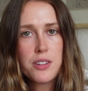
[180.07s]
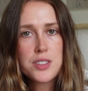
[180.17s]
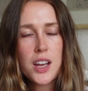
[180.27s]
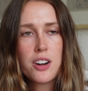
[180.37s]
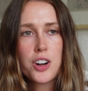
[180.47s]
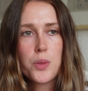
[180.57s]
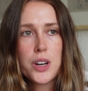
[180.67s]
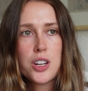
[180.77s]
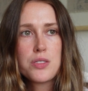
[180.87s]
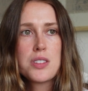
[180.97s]
outside on our
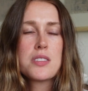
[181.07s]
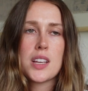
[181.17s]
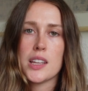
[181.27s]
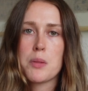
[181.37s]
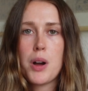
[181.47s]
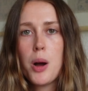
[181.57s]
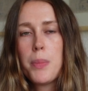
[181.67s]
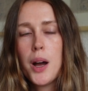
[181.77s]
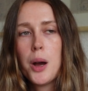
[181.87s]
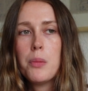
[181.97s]
windows that said like pop
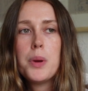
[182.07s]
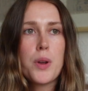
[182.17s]
up.